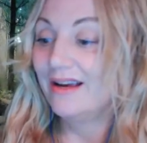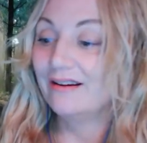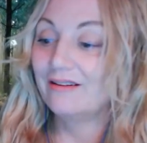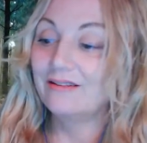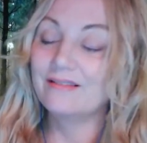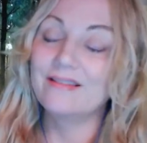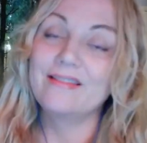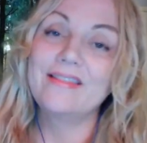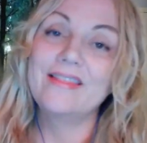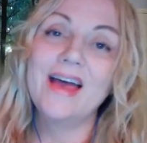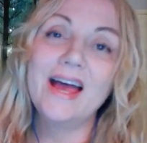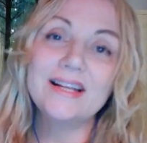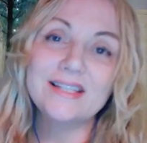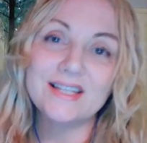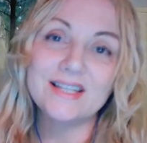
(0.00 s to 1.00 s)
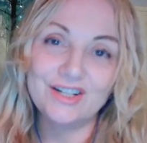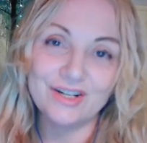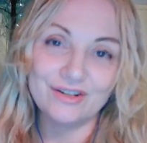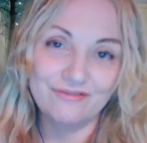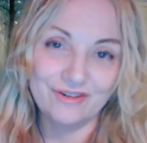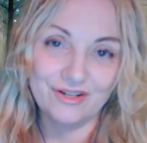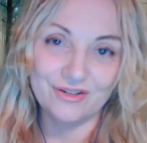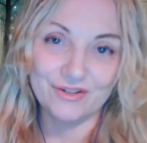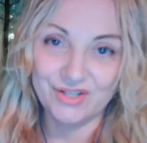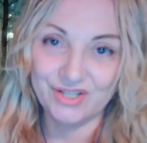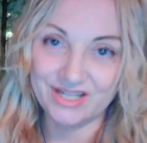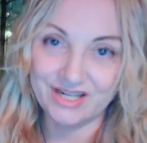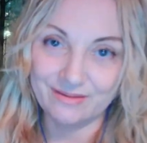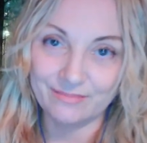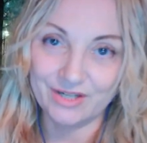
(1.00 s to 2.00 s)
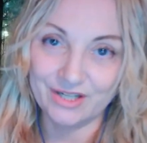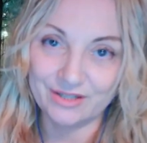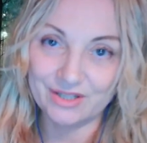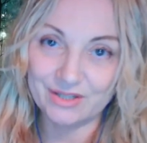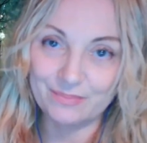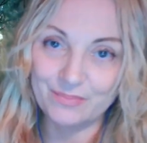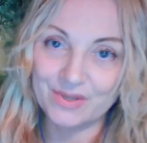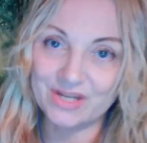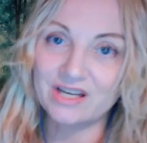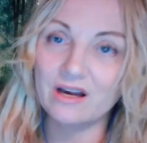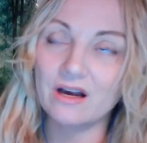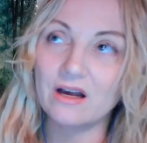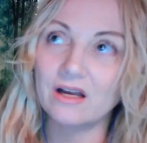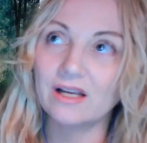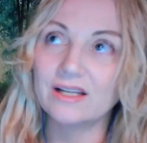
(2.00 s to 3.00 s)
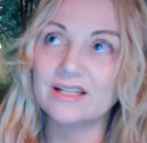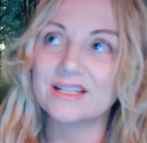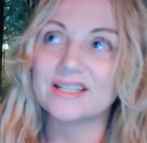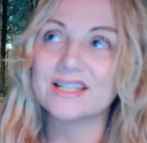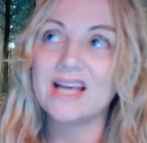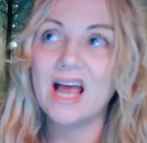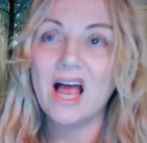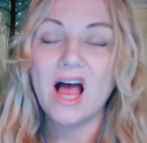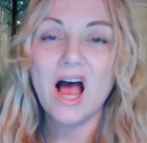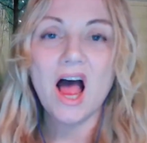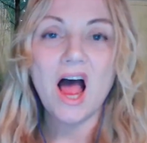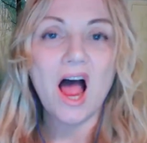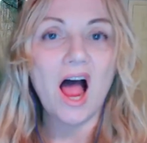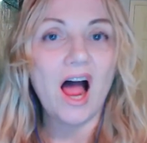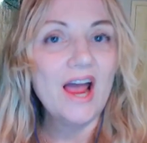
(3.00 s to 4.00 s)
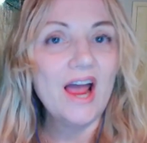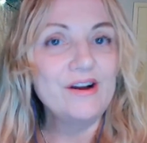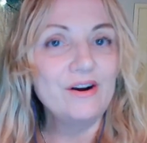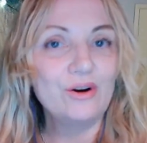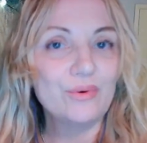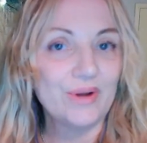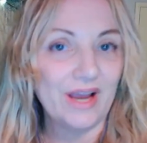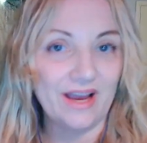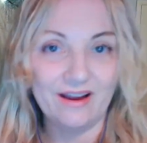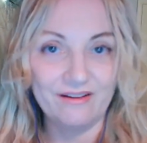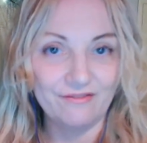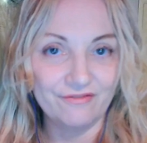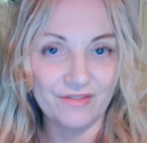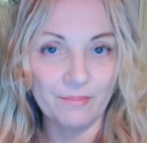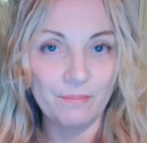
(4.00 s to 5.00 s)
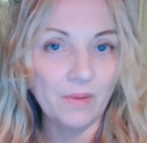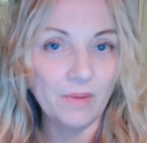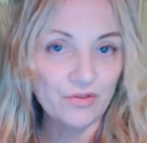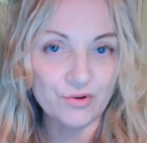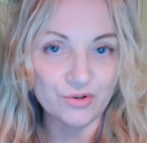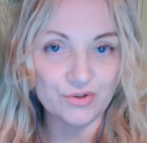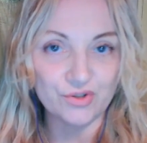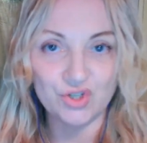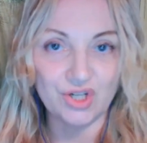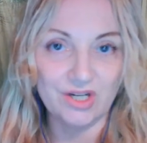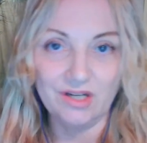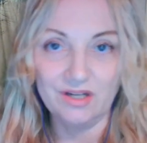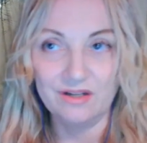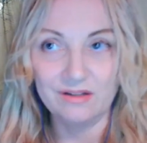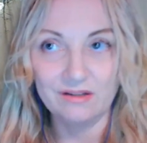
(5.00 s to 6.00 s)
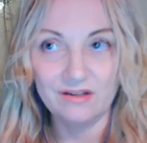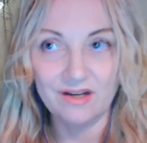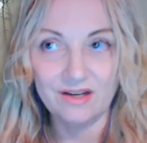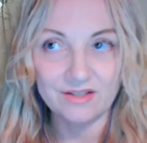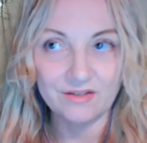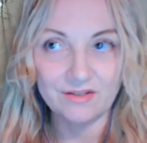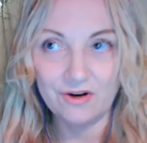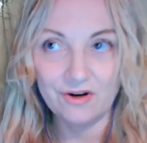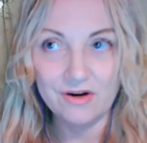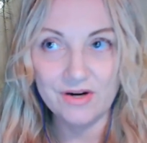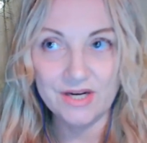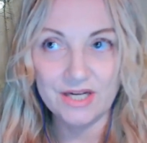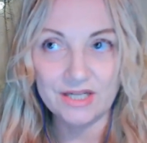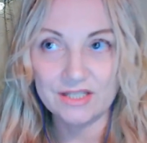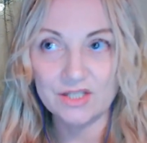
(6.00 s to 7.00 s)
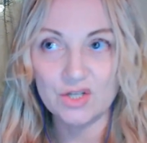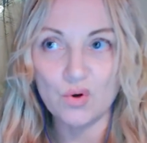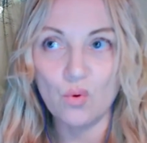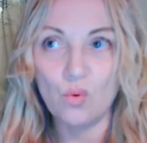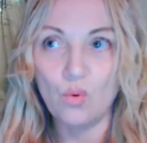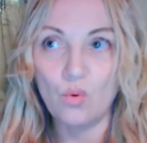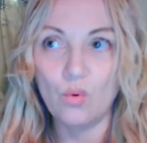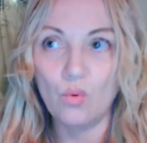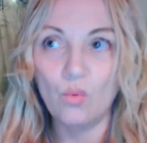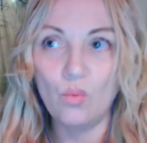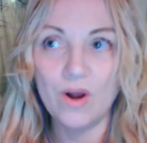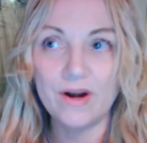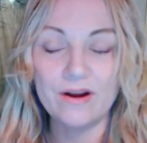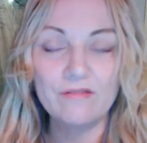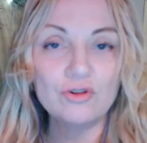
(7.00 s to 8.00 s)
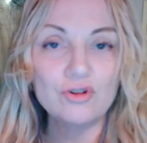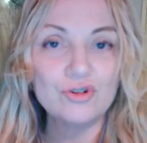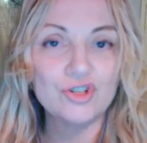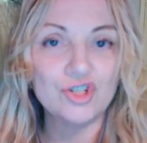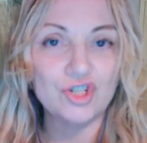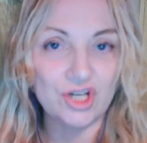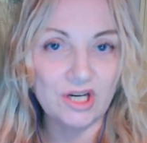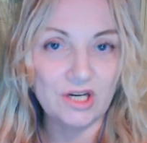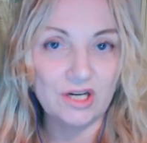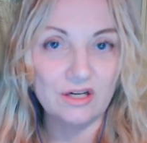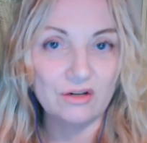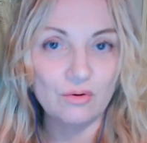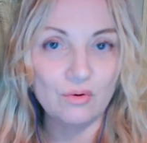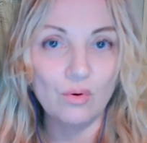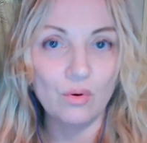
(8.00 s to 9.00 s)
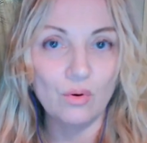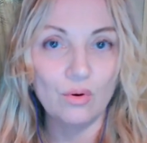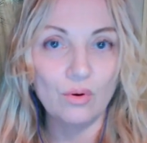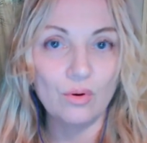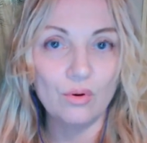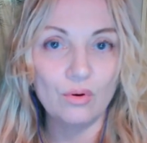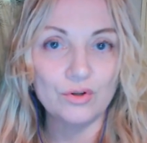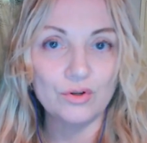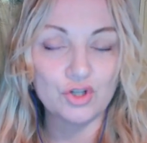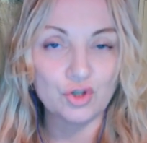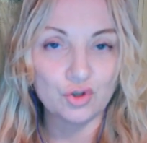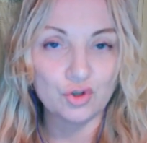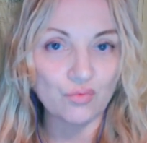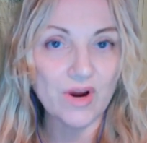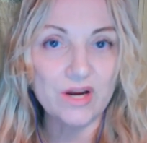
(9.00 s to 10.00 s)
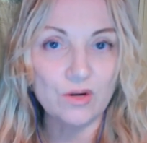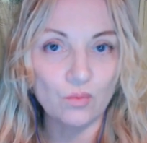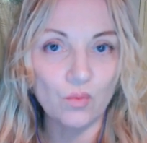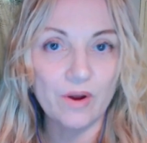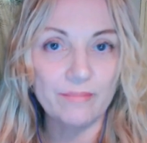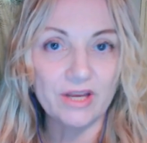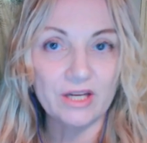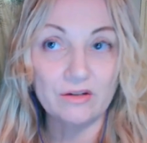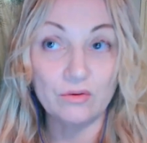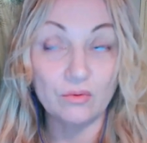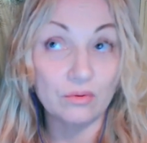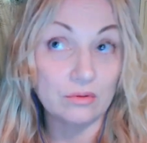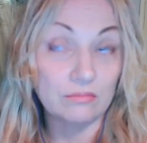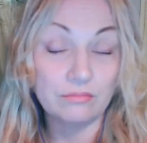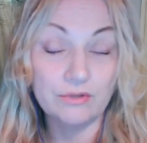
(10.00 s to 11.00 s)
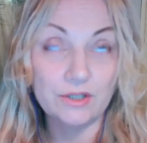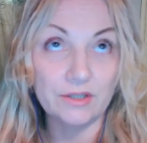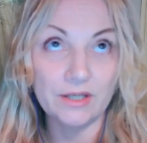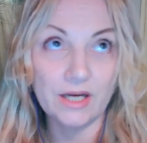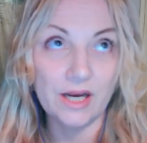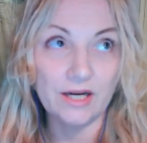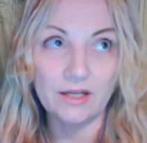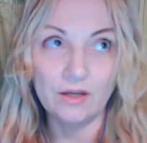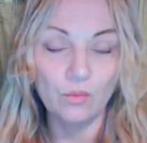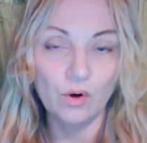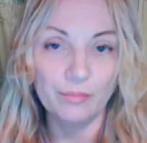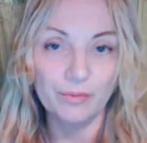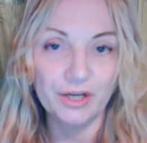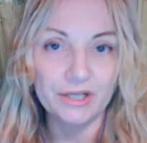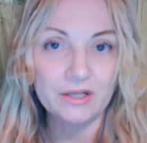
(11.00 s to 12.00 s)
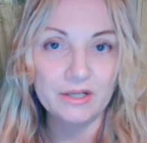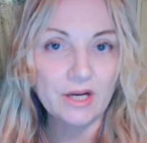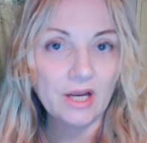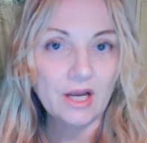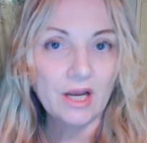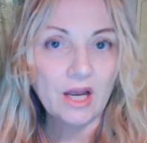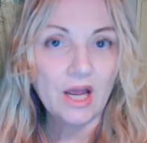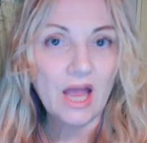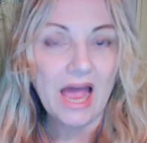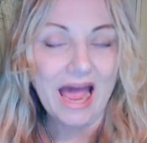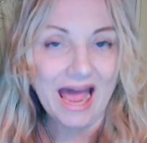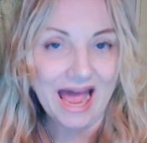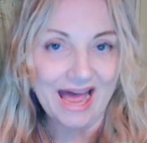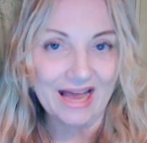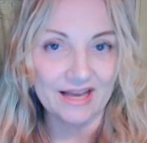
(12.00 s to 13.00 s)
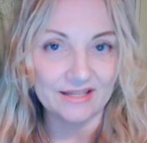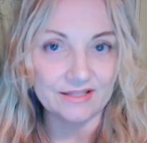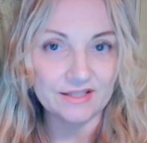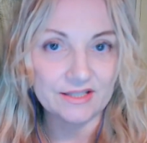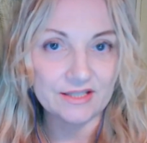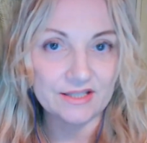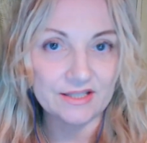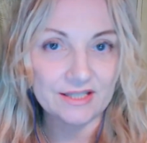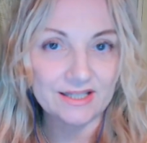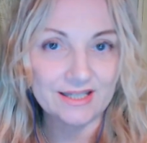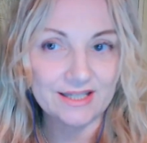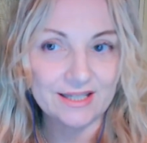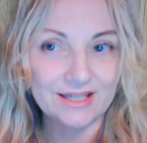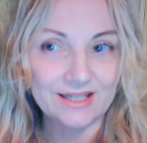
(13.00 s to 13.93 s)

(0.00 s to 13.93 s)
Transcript: Now, that's an unfair statement because I don't have the mother gene. As far as whatever gene straight women or really any woman has,